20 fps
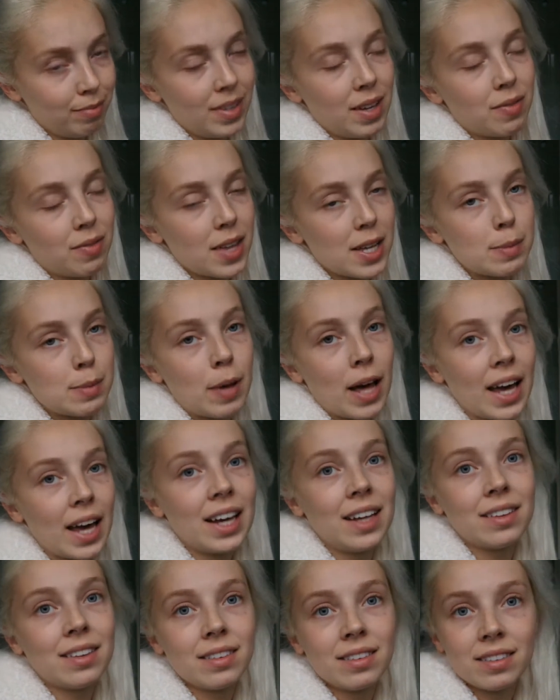if there's
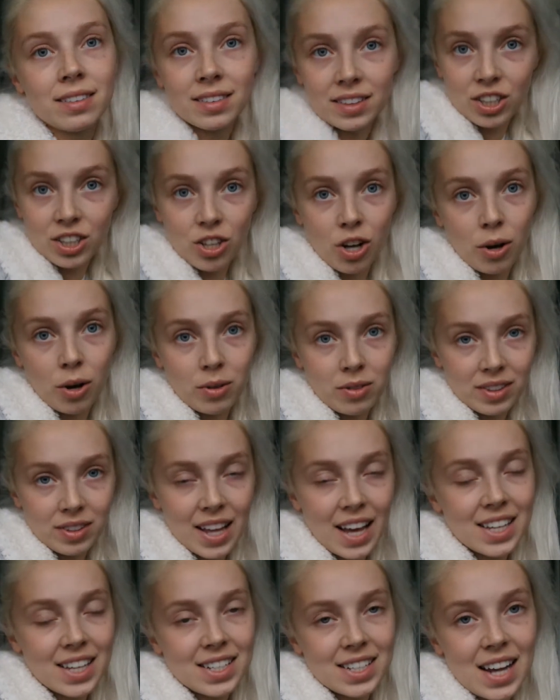pain, you know,
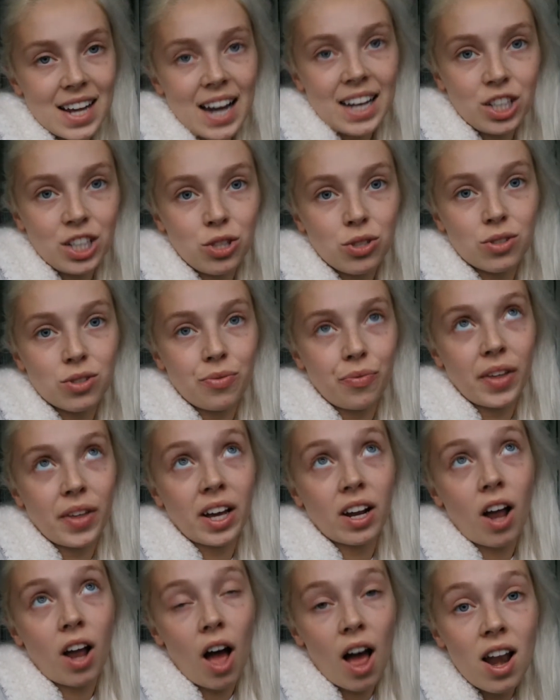that is telling you
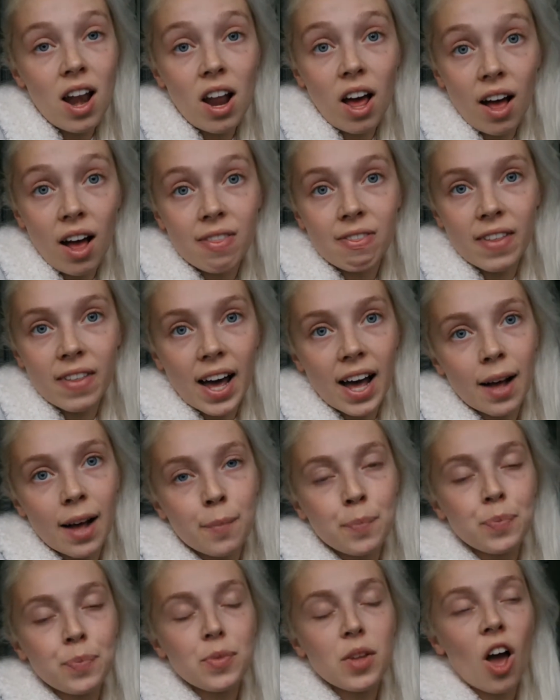something. And I learned
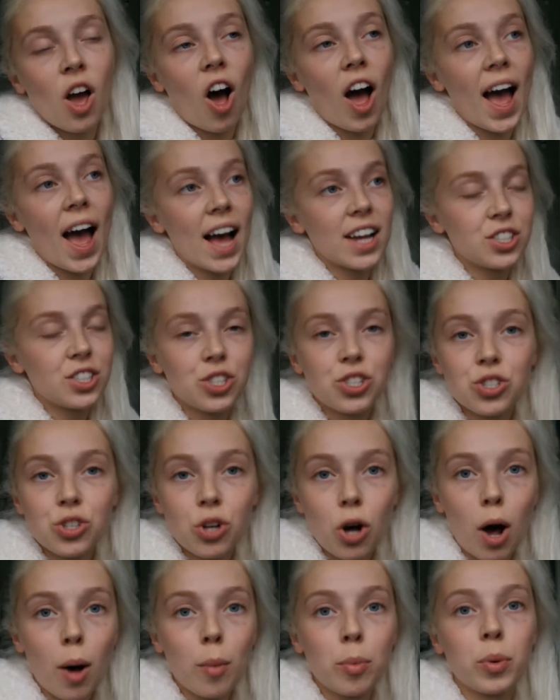that. I had to
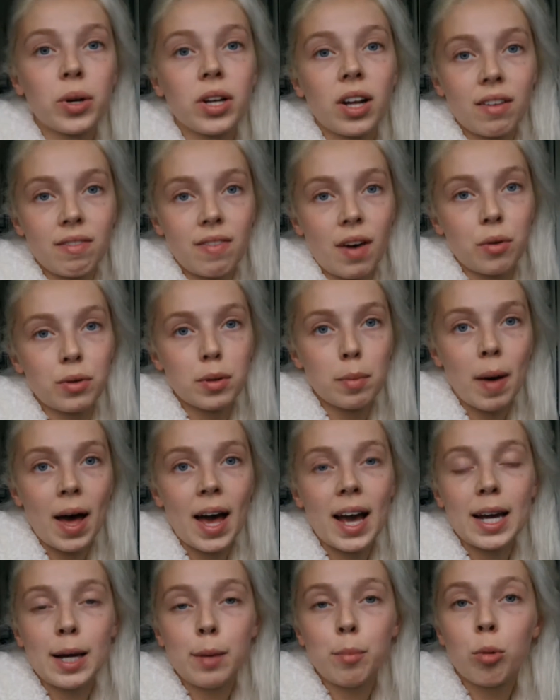stop when I felt the
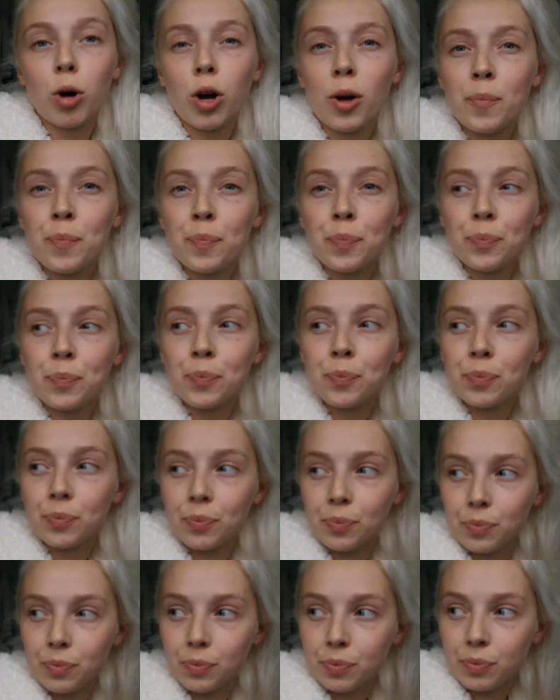pain, but
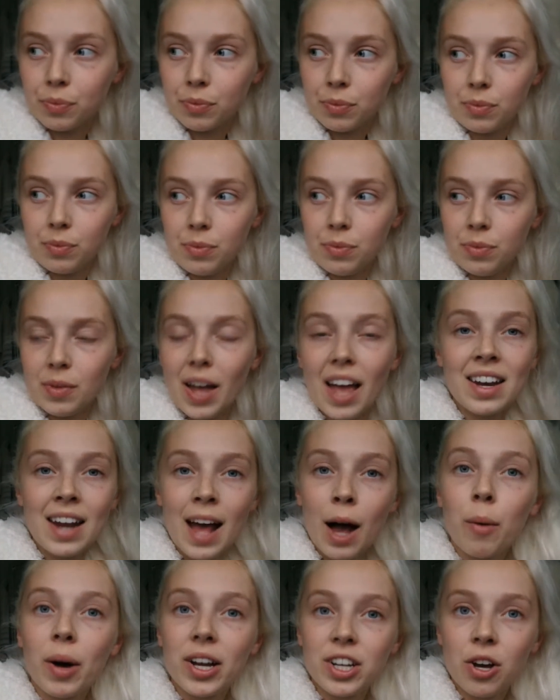
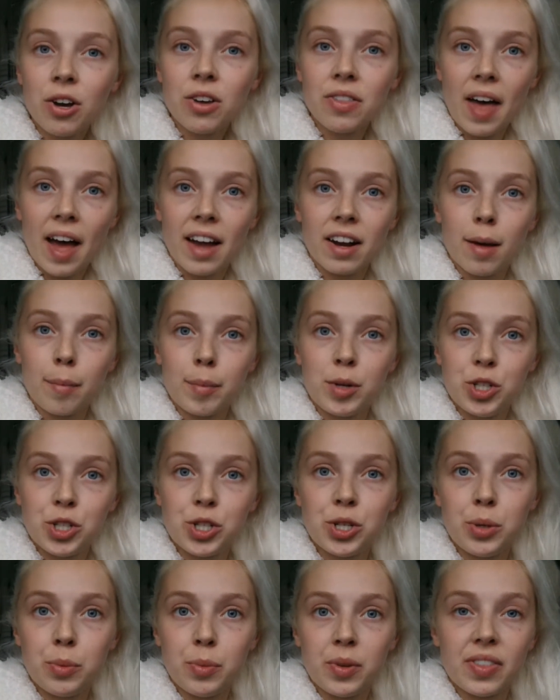now I know that, and I'm in
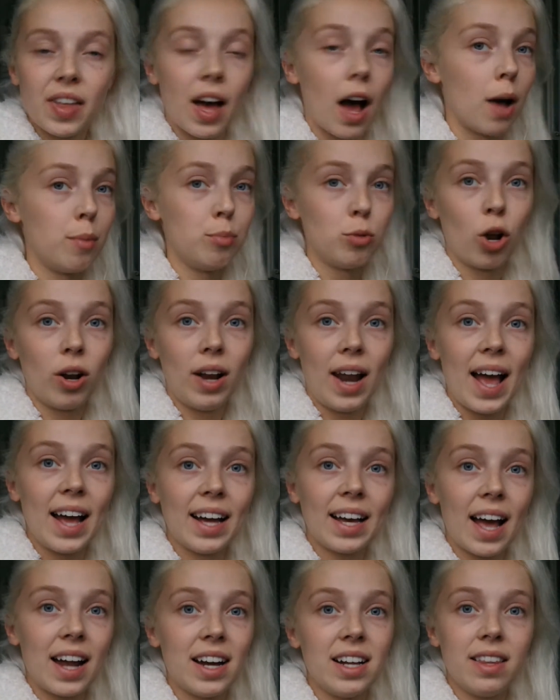tune with that. I'm not
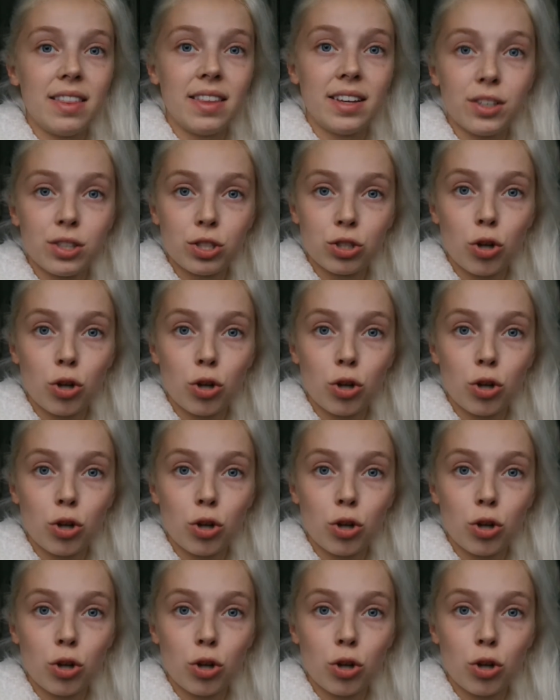letting anything